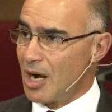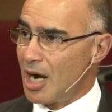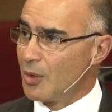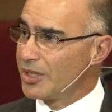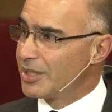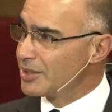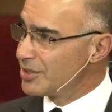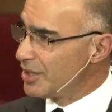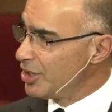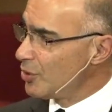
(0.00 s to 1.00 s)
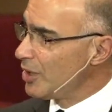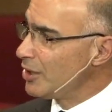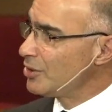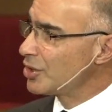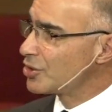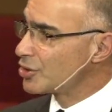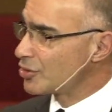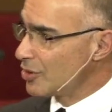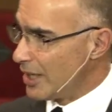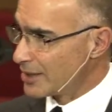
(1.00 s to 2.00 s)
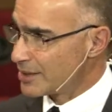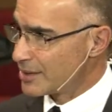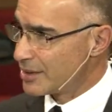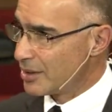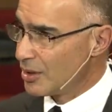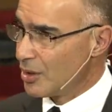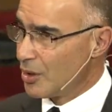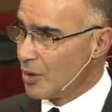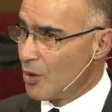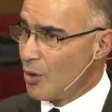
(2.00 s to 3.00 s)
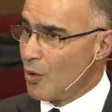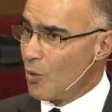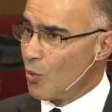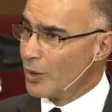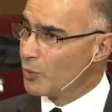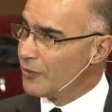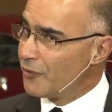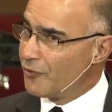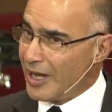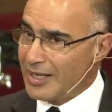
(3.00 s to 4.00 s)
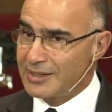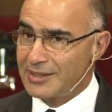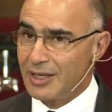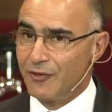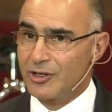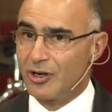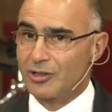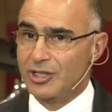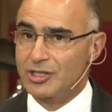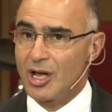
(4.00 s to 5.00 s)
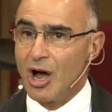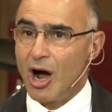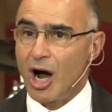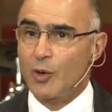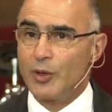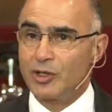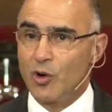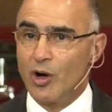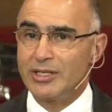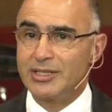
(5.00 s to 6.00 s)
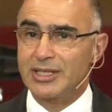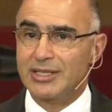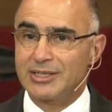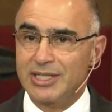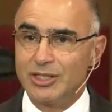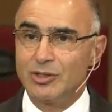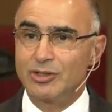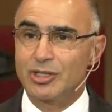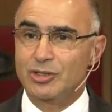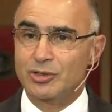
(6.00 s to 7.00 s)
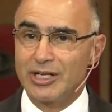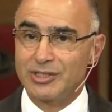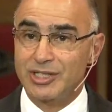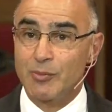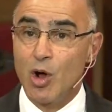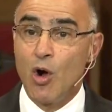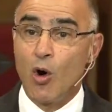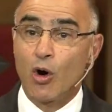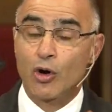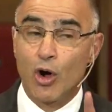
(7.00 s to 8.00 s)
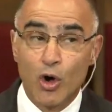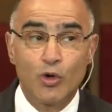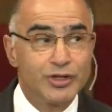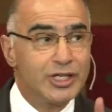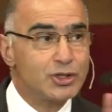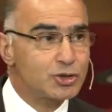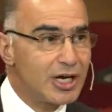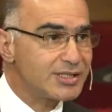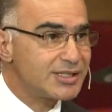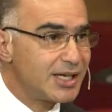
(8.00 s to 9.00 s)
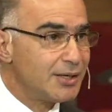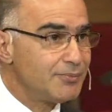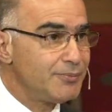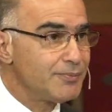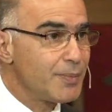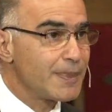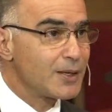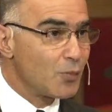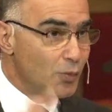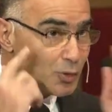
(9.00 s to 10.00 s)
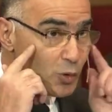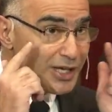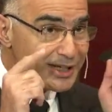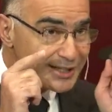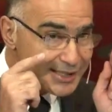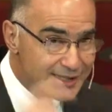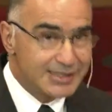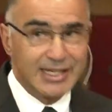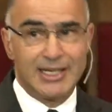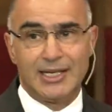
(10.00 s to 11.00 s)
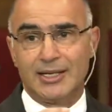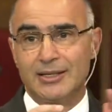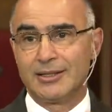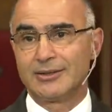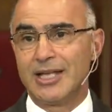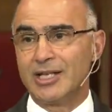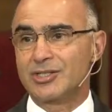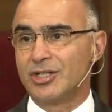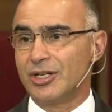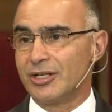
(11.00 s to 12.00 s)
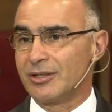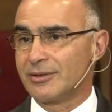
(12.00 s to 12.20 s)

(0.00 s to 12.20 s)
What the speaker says: Are we continuing to trust when we face difficulties? Are we going to continue to trust him or only trust him when we can see that it's good?